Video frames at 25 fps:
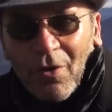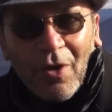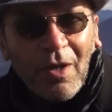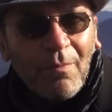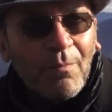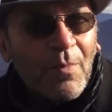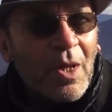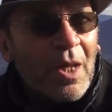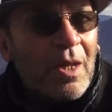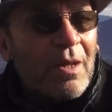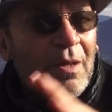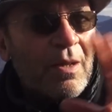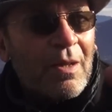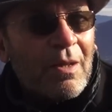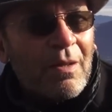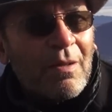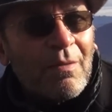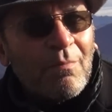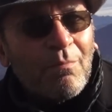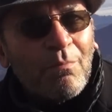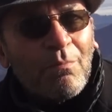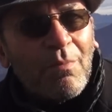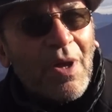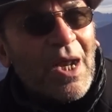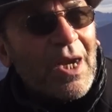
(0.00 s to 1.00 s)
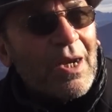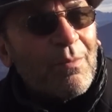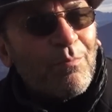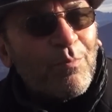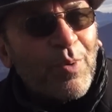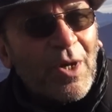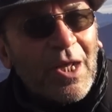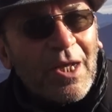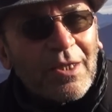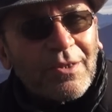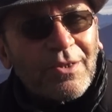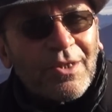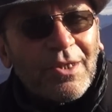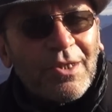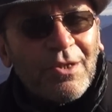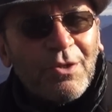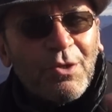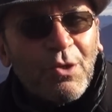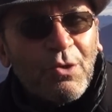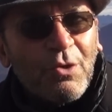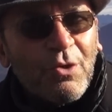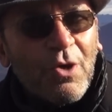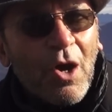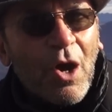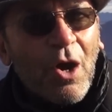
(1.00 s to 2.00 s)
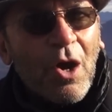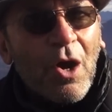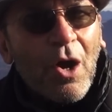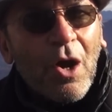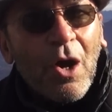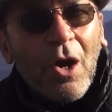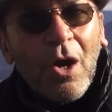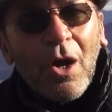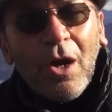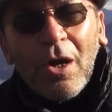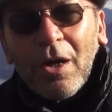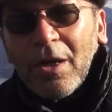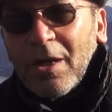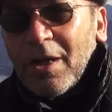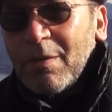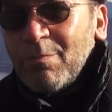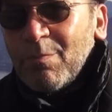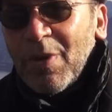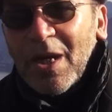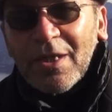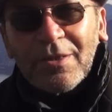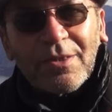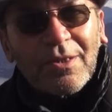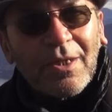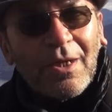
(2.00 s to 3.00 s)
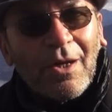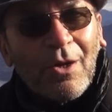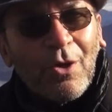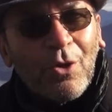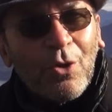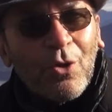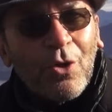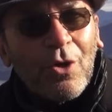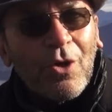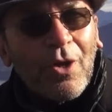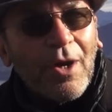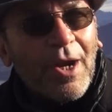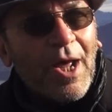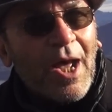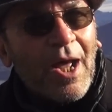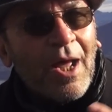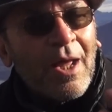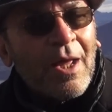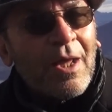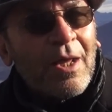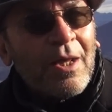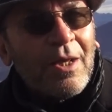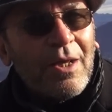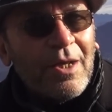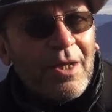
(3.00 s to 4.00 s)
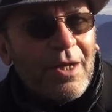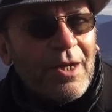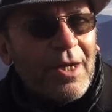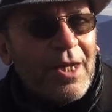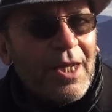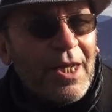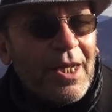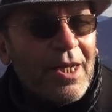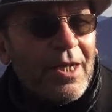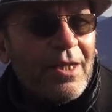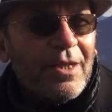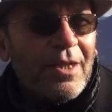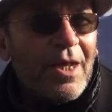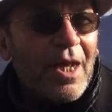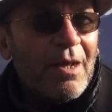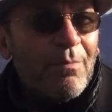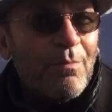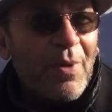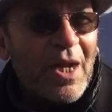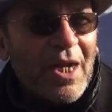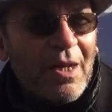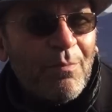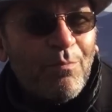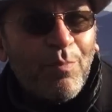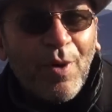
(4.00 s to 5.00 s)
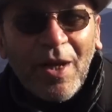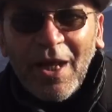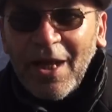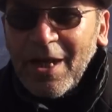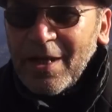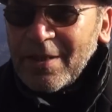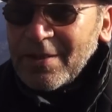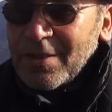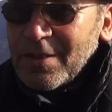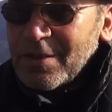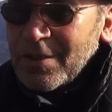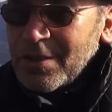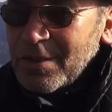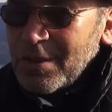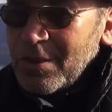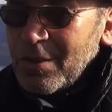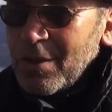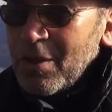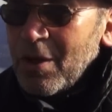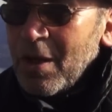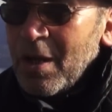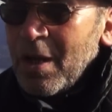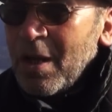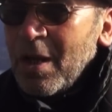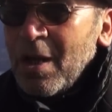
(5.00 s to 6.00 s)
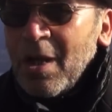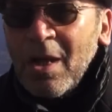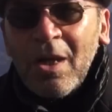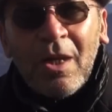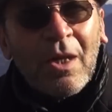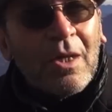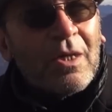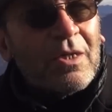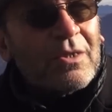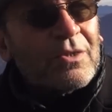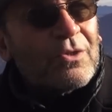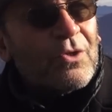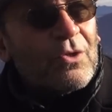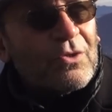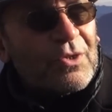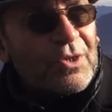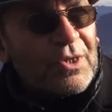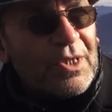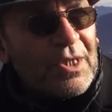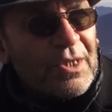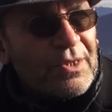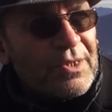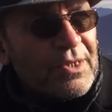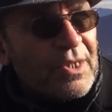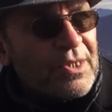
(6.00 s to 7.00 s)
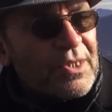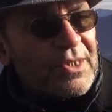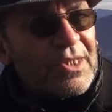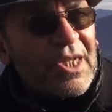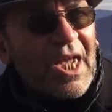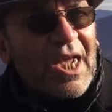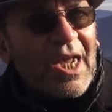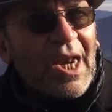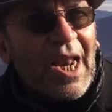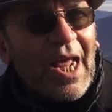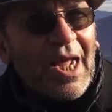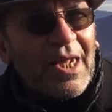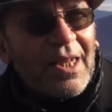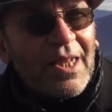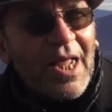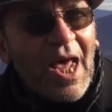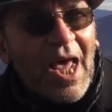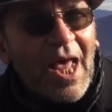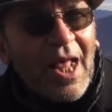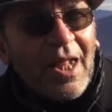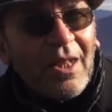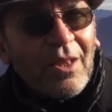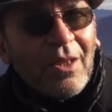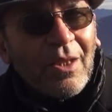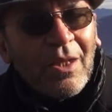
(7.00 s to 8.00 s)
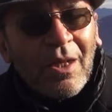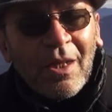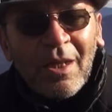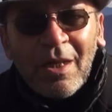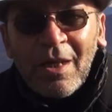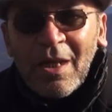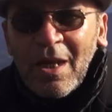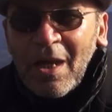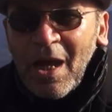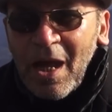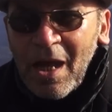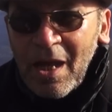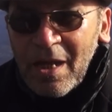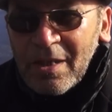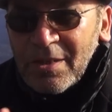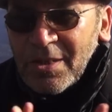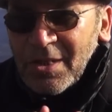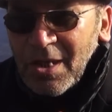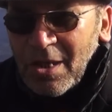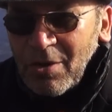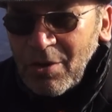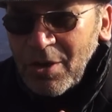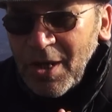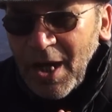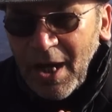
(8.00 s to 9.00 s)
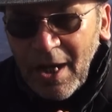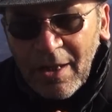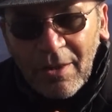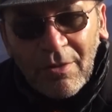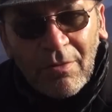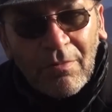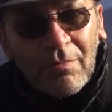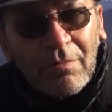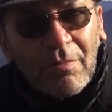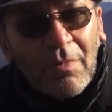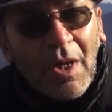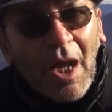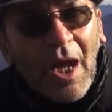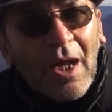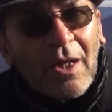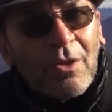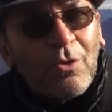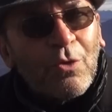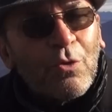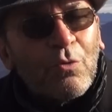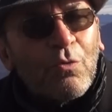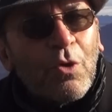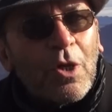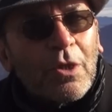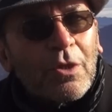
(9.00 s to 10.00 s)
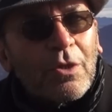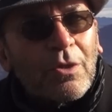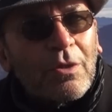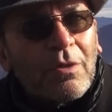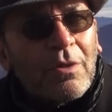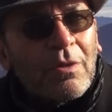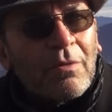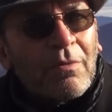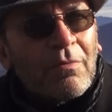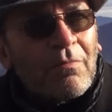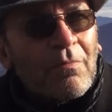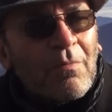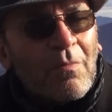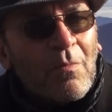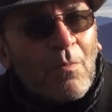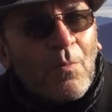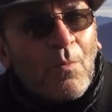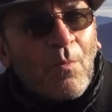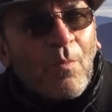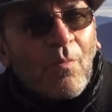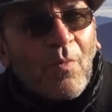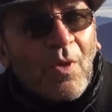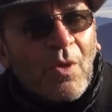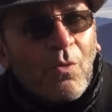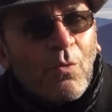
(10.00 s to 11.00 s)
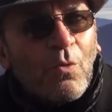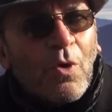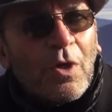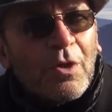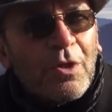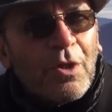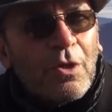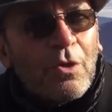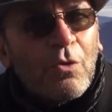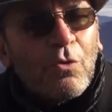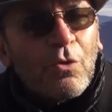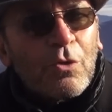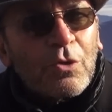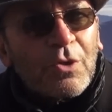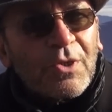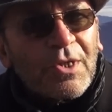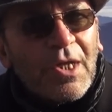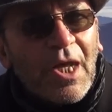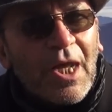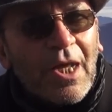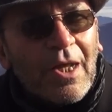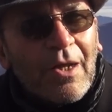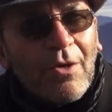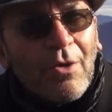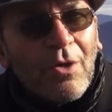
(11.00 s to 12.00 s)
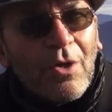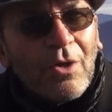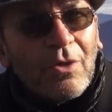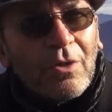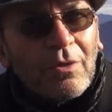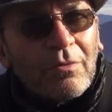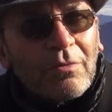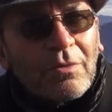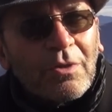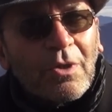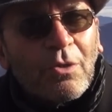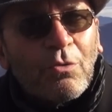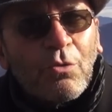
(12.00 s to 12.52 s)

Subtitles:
him many places, in New York, in Barcelona, in India, many places, So since he say like that, I say, okay, I do what the Guru say, The